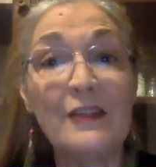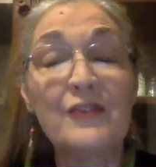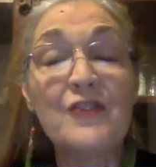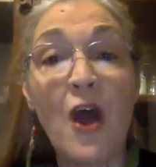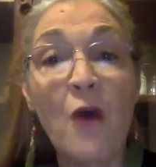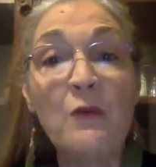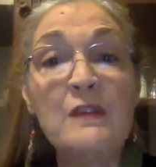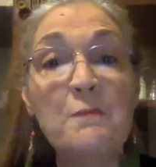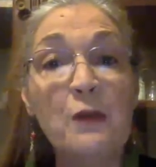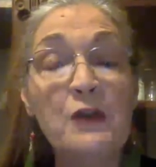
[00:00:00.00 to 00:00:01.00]
There's
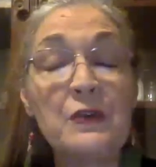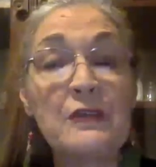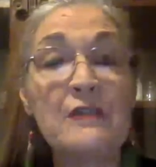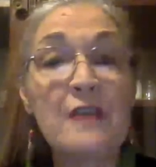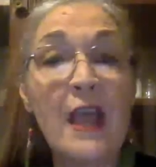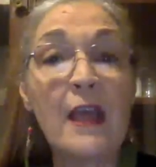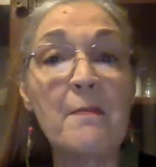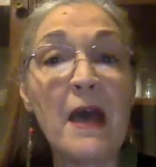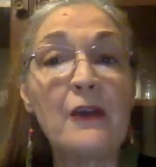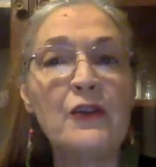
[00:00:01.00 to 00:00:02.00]
always more you can say
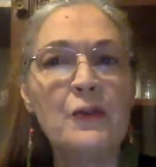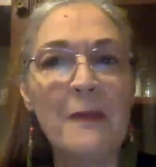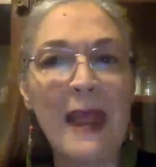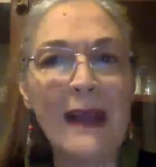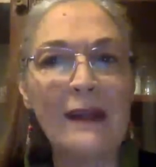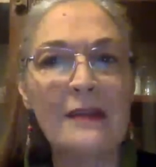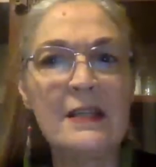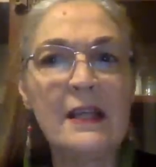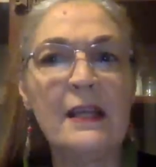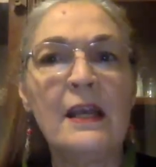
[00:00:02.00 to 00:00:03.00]
about
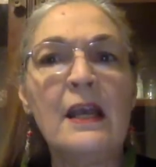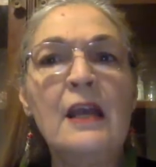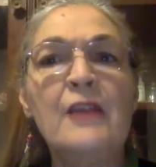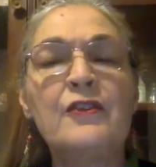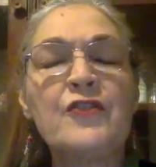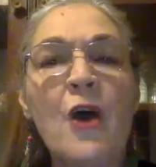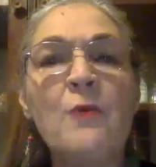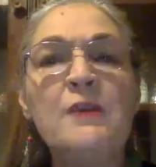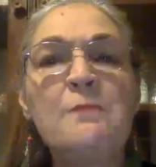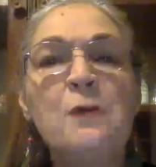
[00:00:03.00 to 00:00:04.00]
humanity. There's
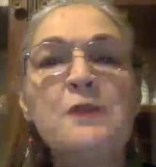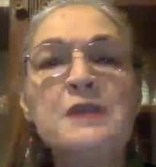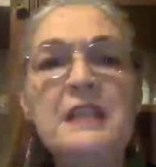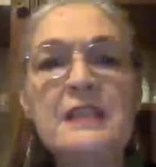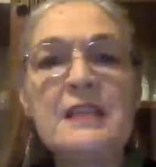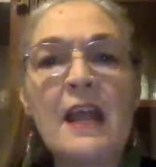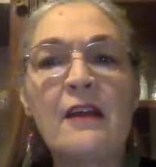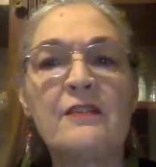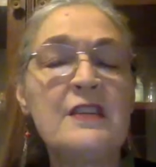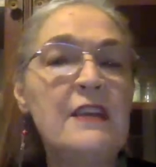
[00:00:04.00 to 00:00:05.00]
always more
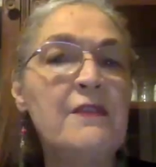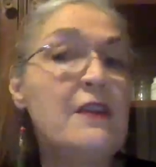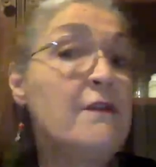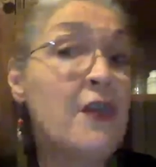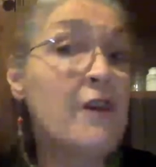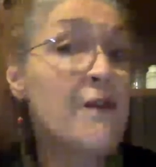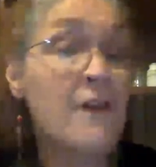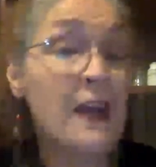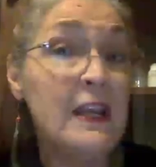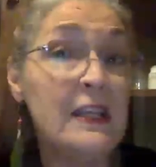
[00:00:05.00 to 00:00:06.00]
details. Even if they're
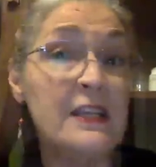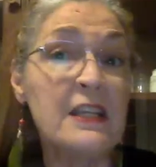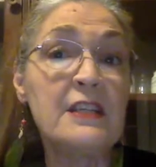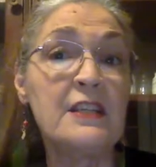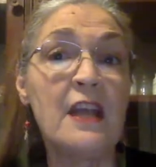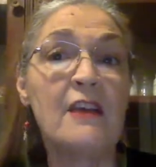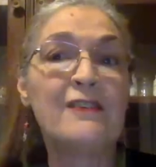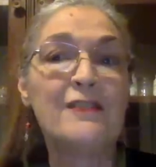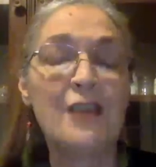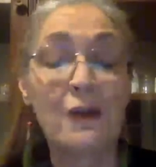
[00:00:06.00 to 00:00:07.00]
funny
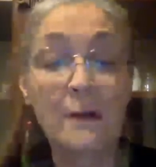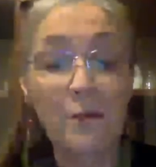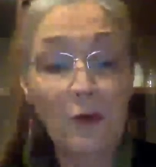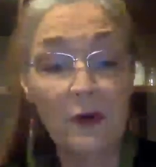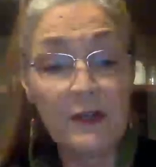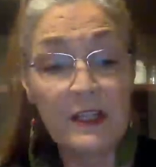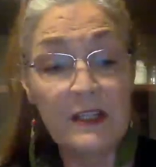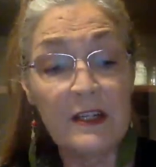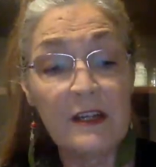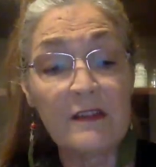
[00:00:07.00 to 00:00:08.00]
details, they're important
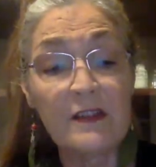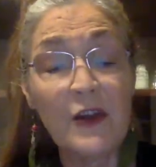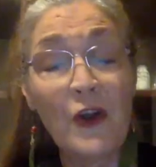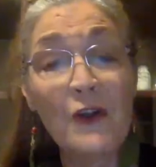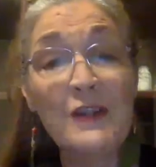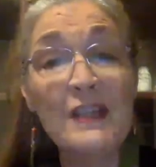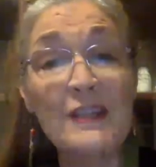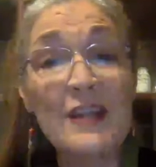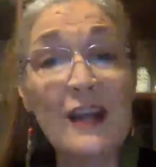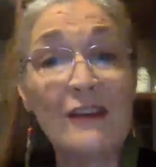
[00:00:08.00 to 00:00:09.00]
details. And her
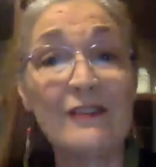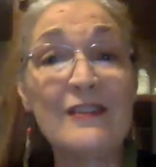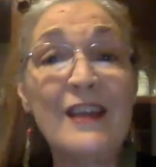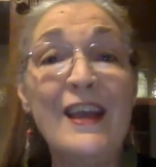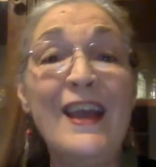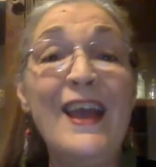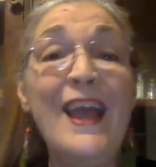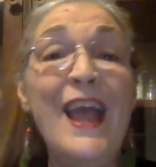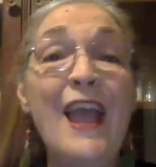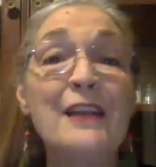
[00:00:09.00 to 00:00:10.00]
details
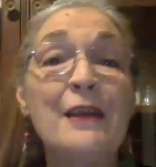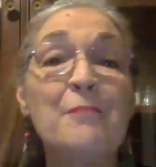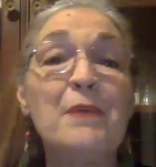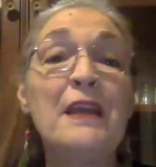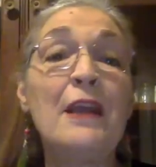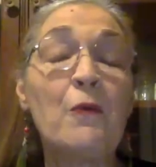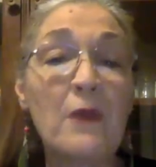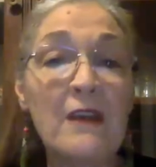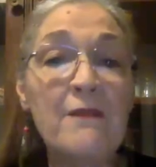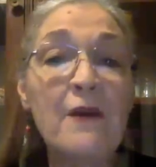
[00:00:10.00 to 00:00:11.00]
end up being a
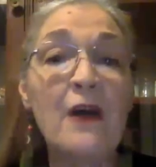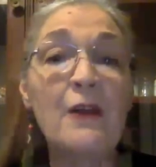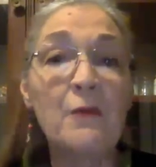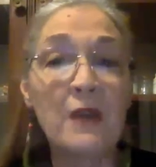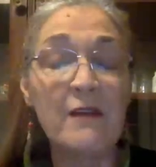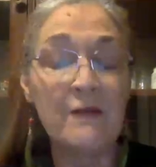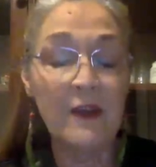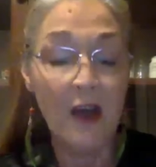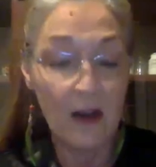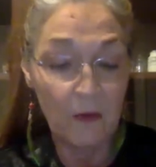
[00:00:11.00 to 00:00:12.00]
riff on a riff
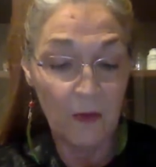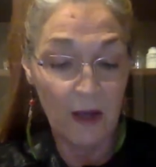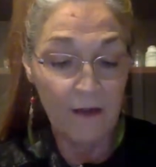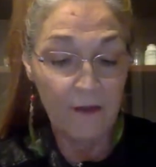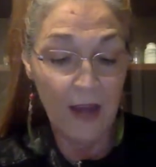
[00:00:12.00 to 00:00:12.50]
on a riff.